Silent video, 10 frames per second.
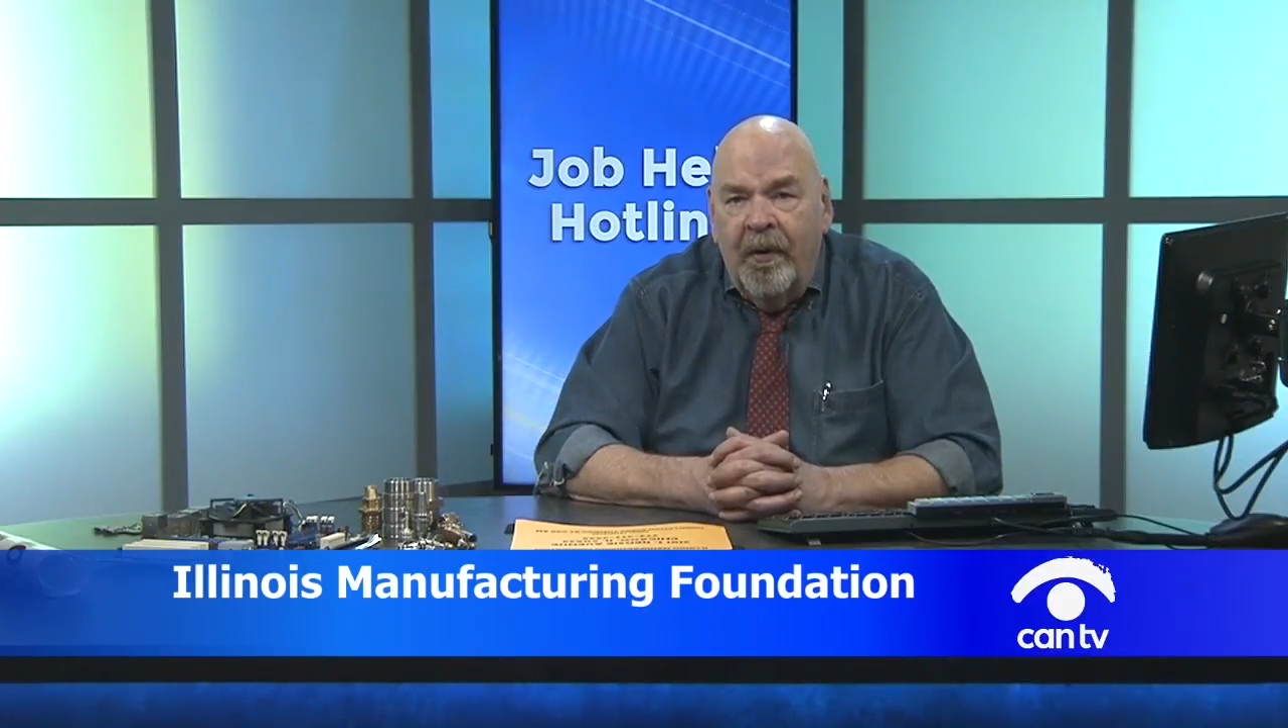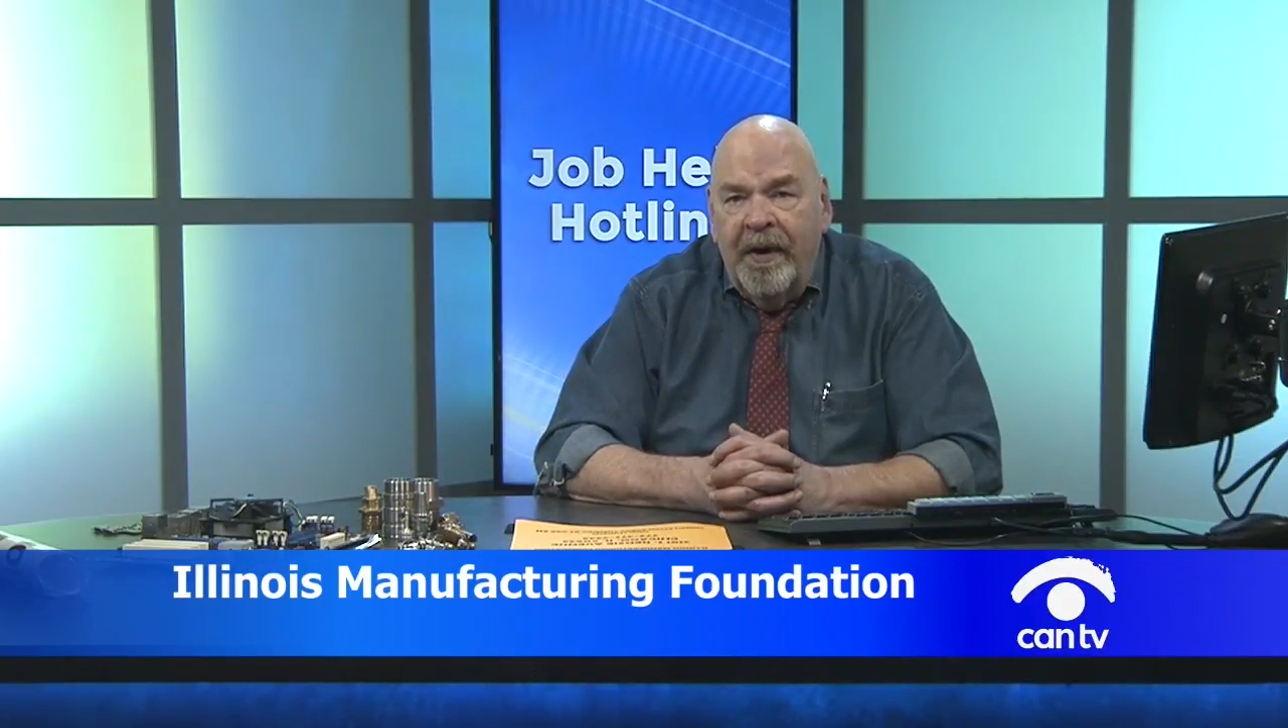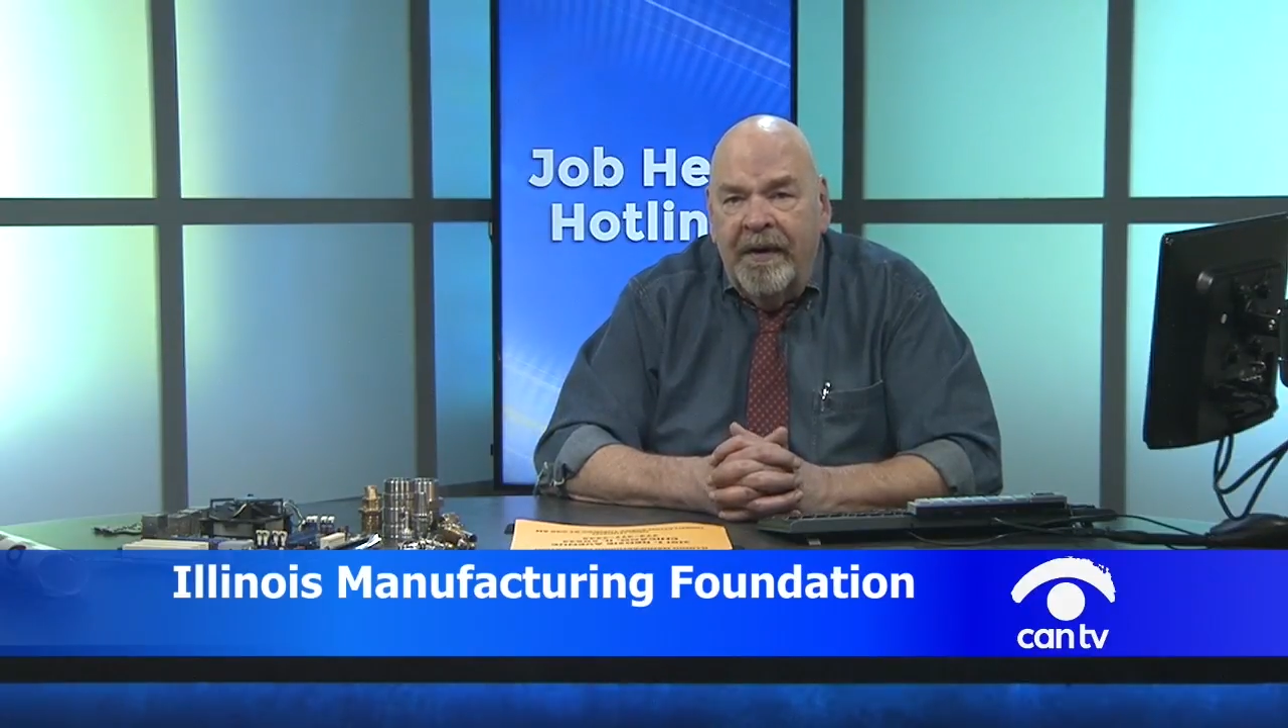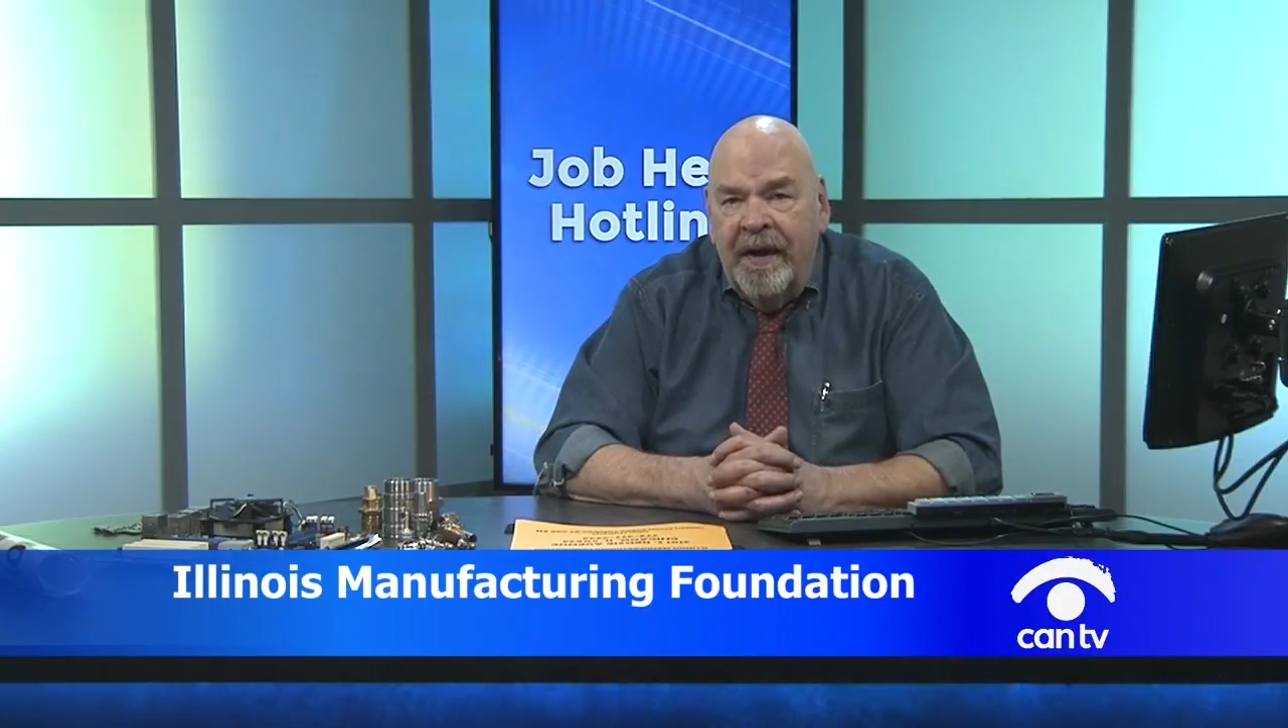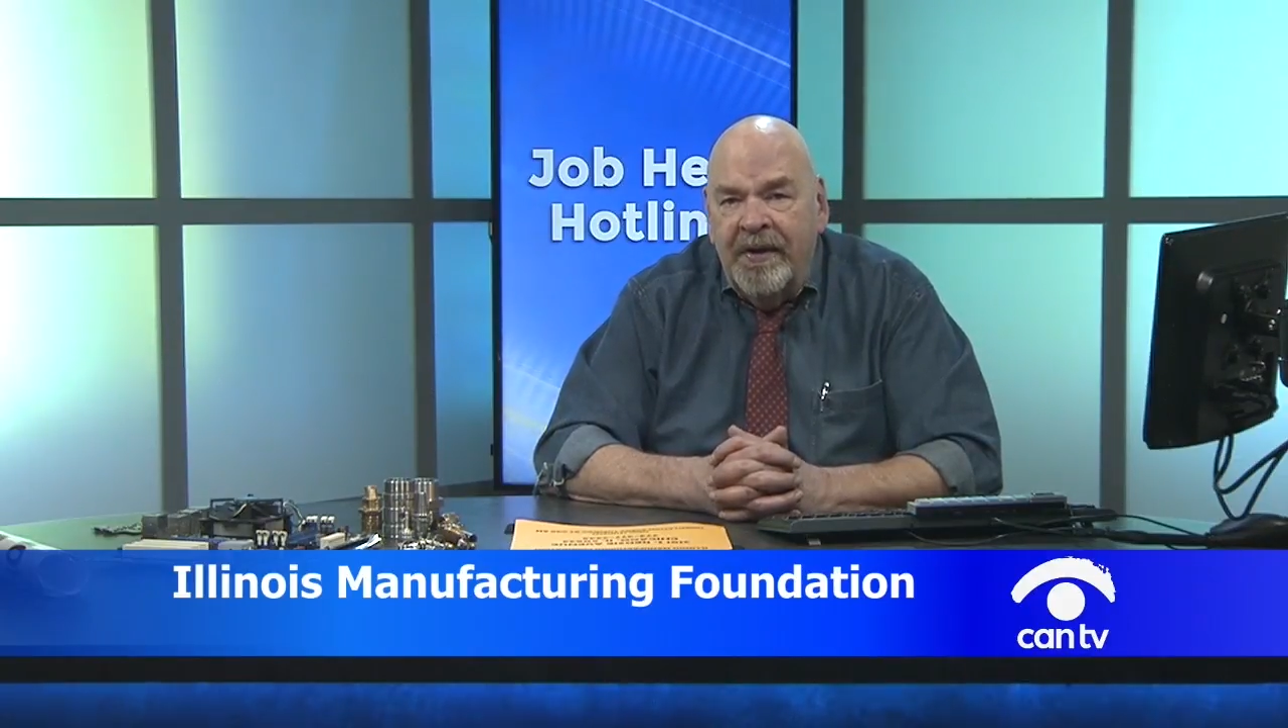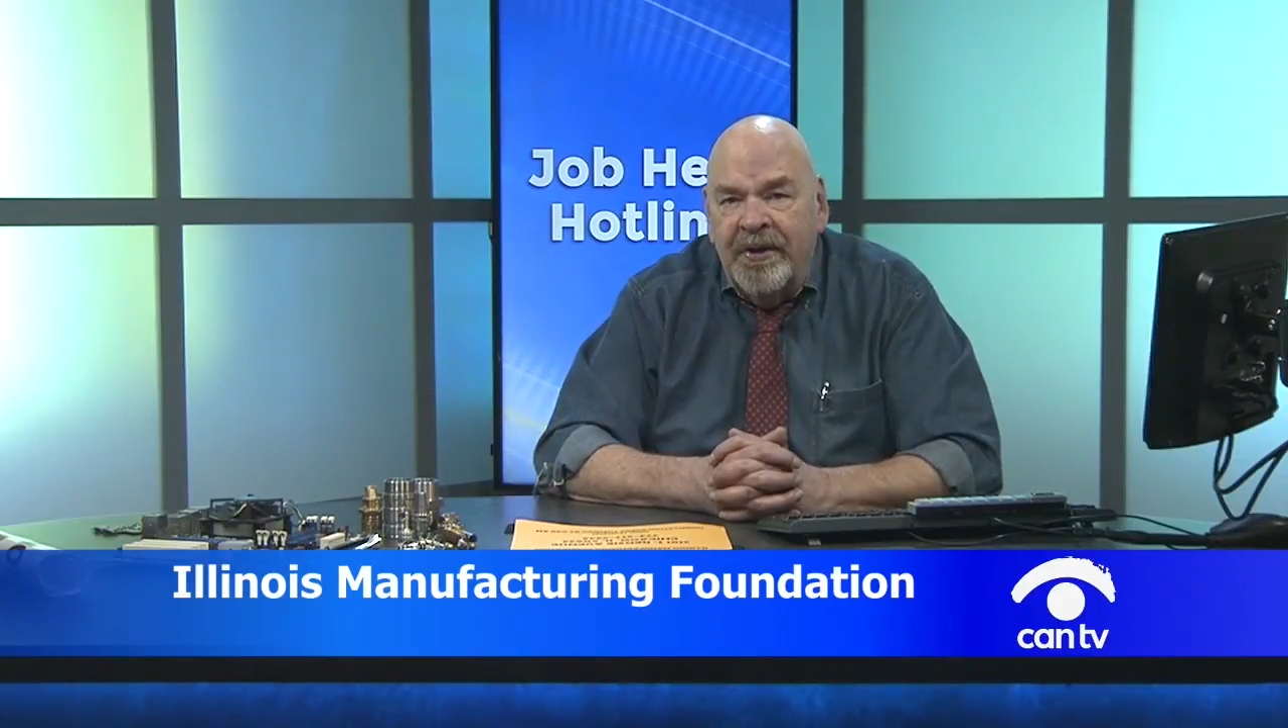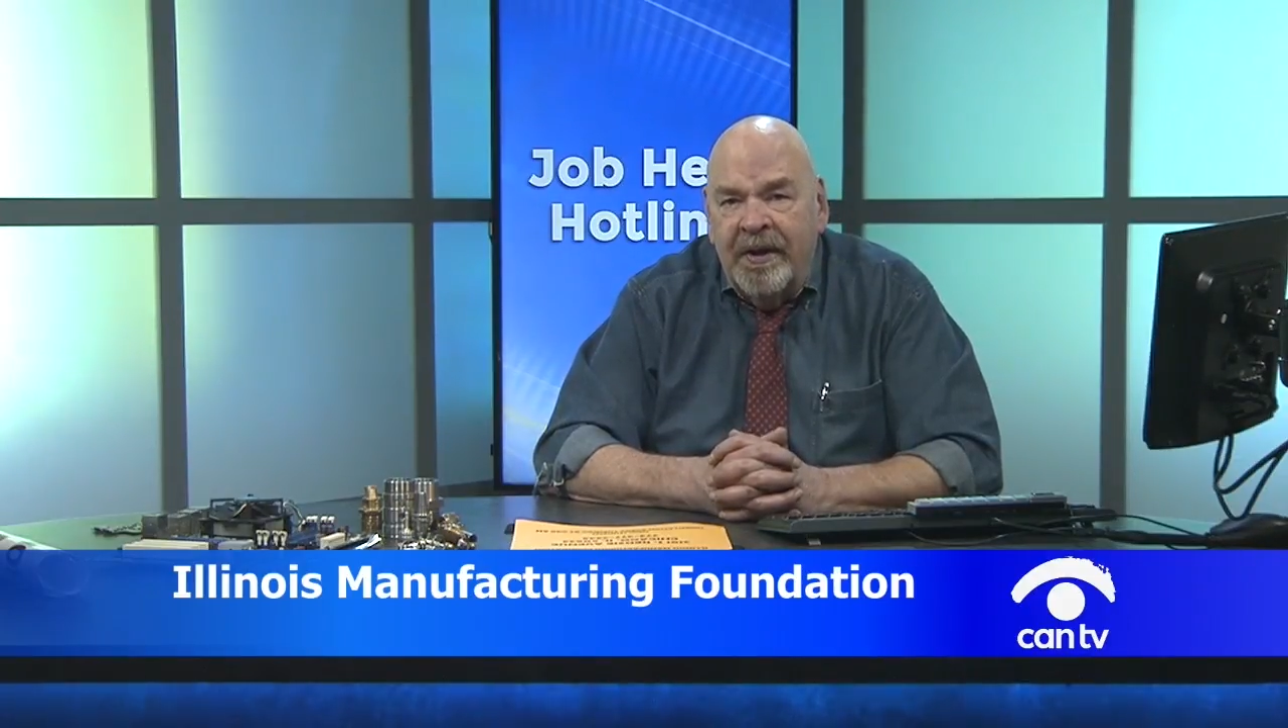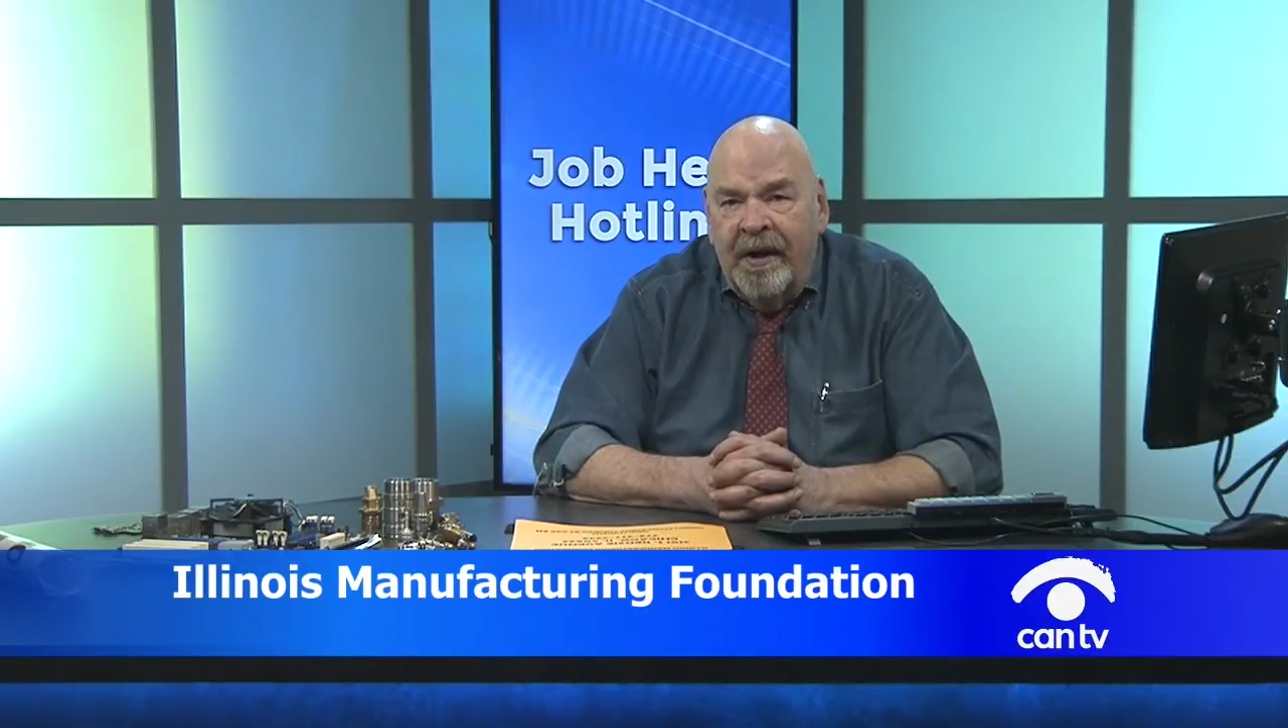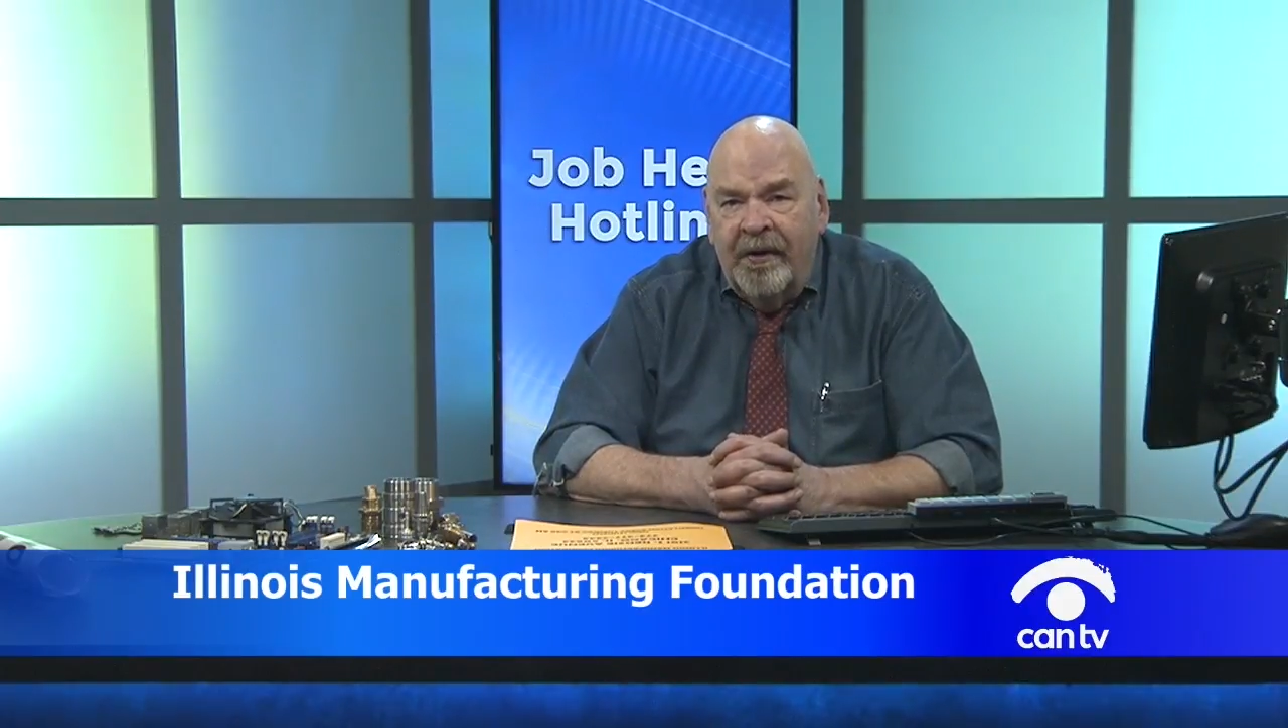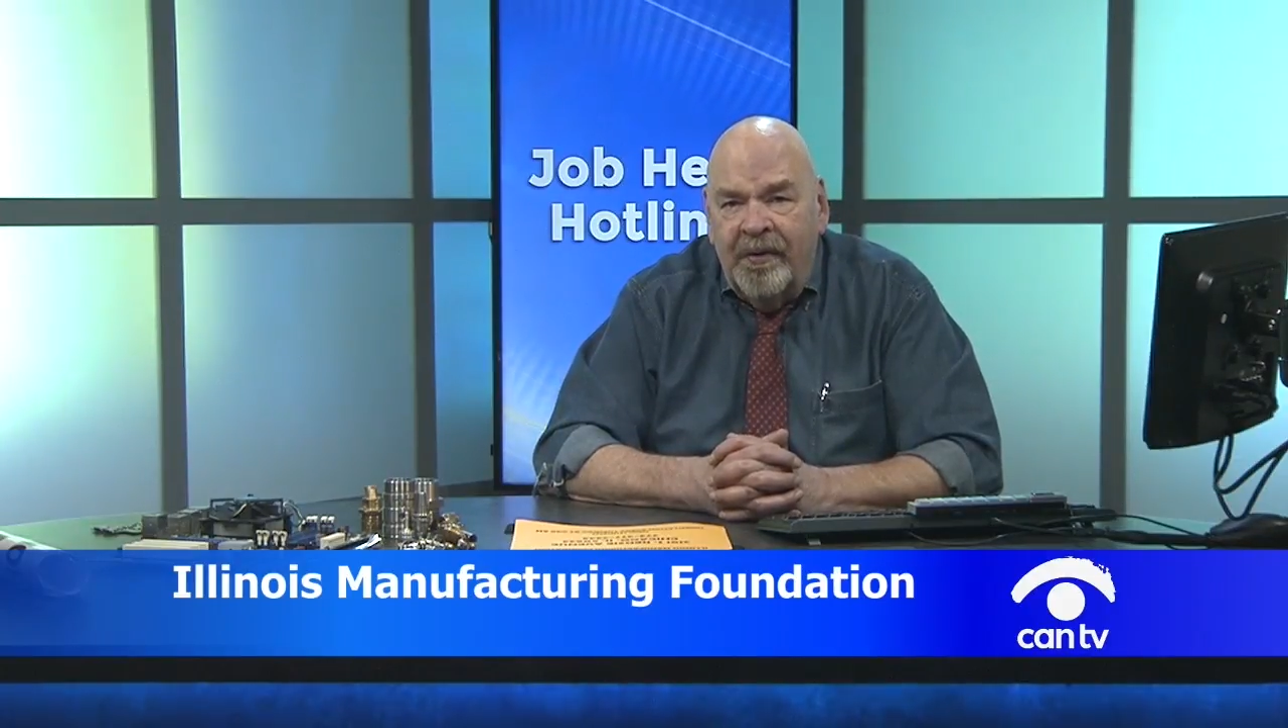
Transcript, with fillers: orientation on a